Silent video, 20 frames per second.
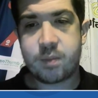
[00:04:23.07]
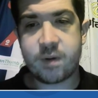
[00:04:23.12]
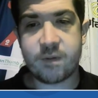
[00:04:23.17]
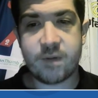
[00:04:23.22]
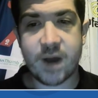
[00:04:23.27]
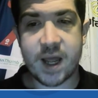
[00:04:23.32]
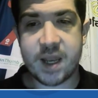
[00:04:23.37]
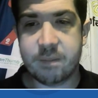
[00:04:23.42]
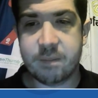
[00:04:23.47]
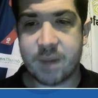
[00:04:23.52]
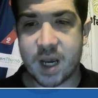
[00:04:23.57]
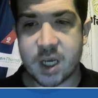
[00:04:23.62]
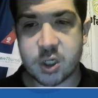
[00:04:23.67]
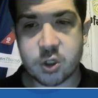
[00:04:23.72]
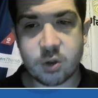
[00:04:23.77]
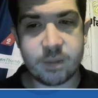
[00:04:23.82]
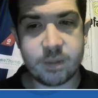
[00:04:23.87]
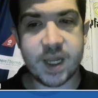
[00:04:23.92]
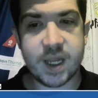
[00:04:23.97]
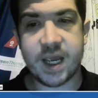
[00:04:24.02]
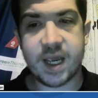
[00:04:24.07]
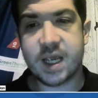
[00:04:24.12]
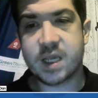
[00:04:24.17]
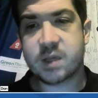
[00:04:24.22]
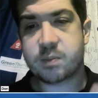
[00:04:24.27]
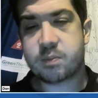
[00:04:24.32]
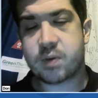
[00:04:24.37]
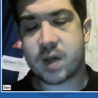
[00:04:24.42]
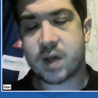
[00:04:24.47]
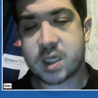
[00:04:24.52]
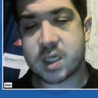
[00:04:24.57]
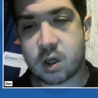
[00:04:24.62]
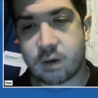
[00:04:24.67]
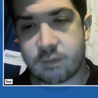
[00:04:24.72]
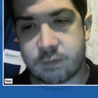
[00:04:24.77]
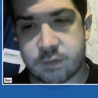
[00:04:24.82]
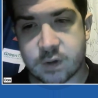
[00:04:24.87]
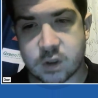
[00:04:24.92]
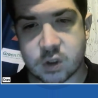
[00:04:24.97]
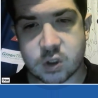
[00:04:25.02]
providing match updates, press
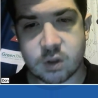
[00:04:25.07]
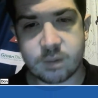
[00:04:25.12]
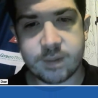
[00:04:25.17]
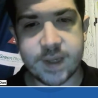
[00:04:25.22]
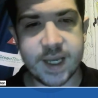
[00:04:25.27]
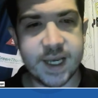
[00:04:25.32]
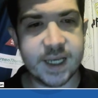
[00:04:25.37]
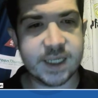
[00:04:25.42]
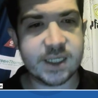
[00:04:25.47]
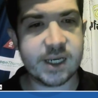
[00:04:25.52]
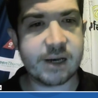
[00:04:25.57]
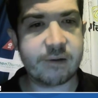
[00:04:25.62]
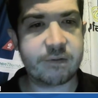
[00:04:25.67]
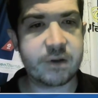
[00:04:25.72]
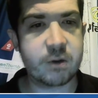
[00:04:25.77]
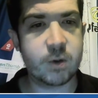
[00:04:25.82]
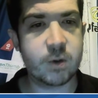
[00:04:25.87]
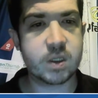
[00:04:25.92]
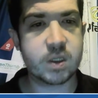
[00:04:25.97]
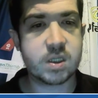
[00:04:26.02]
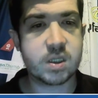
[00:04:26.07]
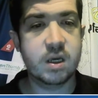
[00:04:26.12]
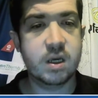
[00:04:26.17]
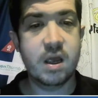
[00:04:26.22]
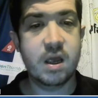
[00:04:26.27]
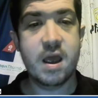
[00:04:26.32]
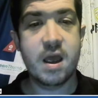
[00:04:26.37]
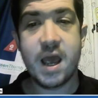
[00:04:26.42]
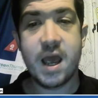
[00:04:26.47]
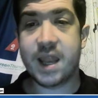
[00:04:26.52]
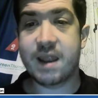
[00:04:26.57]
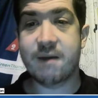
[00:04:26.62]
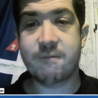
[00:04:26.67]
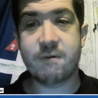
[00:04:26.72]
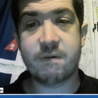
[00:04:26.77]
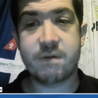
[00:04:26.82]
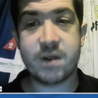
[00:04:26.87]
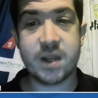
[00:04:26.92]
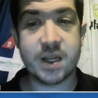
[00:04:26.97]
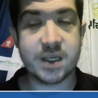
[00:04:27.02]
conference updates afterwards, and
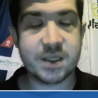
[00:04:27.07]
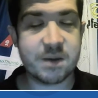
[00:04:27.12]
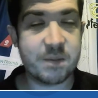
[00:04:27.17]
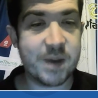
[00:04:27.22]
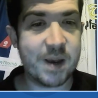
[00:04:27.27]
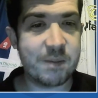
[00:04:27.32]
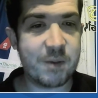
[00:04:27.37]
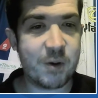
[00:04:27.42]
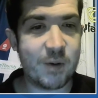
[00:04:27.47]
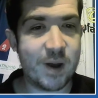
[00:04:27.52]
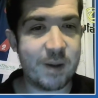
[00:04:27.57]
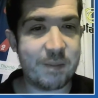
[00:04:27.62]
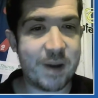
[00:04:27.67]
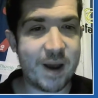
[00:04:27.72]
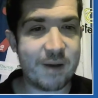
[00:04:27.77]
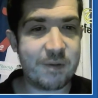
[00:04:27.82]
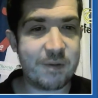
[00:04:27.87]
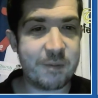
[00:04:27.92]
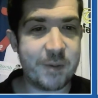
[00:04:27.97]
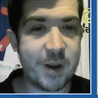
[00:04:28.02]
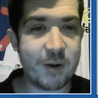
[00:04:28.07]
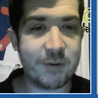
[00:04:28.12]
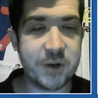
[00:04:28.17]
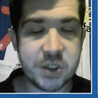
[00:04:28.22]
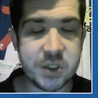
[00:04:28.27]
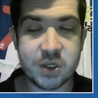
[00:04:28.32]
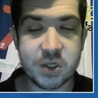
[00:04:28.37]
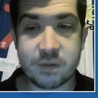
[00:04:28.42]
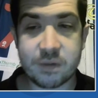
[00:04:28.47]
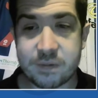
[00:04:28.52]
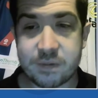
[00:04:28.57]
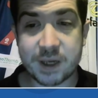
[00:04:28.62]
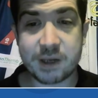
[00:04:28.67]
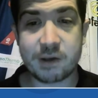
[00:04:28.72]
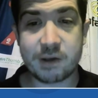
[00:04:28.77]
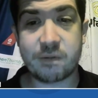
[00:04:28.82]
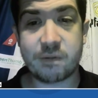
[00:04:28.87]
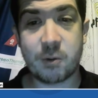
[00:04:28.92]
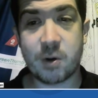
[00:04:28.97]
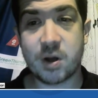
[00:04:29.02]
everything as I make my way back from Norwich. So
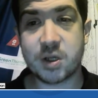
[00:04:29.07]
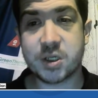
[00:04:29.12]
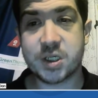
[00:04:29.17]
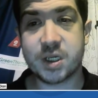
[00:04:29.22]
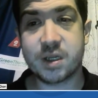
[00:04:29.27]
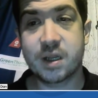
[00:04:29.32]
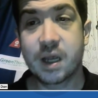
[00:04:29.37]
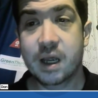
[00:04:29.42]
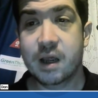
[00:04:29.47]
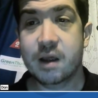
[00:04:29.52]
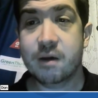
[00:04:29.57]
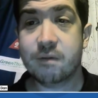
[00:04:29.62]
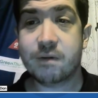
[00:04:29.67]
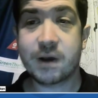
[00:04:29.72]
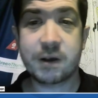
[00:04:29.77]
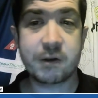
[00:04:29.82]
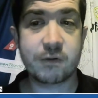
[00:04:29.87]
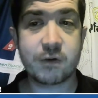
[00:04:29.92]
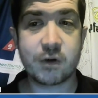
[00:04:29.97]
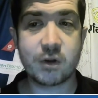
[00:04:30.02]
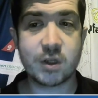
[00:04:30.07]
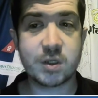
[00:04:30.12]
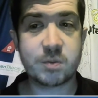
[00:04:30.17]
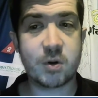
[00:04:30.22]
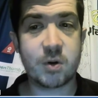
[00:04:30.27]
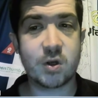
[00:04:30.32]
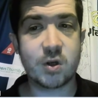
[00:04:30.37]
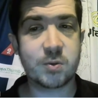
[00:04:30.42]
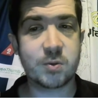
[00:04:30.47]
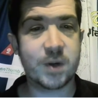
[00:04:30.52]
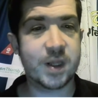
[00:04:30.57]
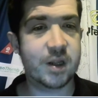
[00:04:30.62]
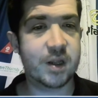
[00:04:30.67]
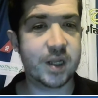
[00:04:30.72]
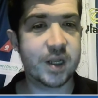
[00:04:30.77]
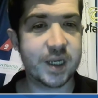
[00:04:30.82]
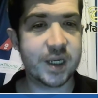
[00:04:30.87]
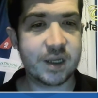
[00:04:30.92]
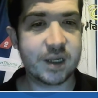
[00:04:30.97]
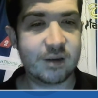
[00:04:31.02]
thanks for watching. Thanks for all the support as well
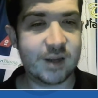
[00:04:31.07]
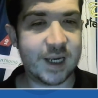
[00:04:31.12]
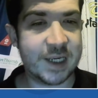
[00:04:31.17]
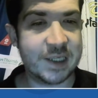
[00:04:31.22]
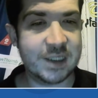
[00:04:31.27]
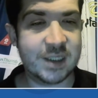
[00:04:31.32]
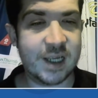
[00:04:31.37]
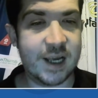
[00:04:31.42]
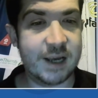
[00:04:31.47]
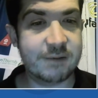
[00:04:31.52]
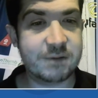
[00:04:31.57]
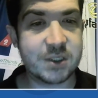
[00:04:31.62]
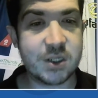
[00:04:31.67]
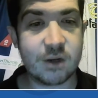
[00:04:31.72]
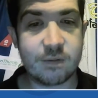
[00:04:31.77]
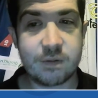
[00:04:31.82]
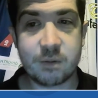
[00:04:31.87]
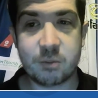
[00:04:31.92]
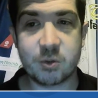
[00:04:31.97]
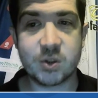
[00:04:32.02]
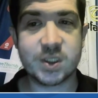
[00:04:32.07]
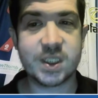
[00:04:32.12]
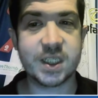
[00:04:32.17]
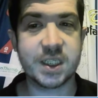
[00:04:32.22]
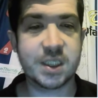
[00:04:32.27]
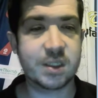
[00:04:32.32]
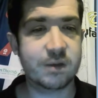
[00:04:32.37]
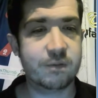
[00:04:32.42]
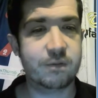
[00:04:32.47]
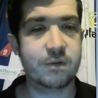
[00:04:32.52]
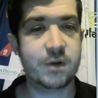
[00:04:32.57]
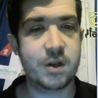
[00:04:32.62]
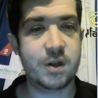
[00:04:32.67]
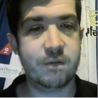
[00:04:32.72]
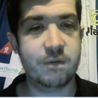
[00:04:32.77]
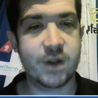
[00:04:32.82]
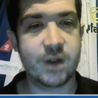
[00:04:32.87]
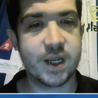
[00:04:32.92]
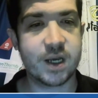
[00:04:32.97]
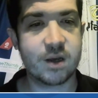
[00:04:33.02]
on the length live stuff, and we'll see you soon for a
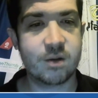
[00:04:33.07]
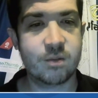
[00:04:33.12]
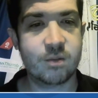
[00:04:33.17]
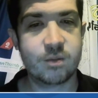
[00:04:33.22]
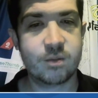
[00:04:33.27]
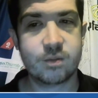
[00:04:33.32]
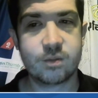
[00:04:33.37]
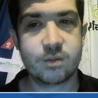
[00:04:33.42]
new video.